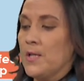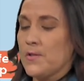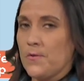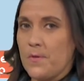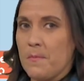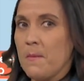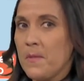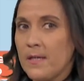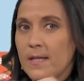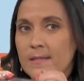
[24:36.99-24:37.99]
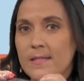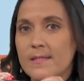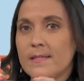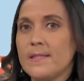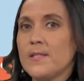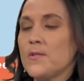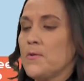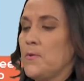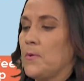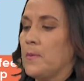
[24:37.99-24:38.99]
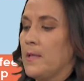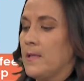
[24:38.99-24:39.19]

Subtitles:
So remember that this is the school.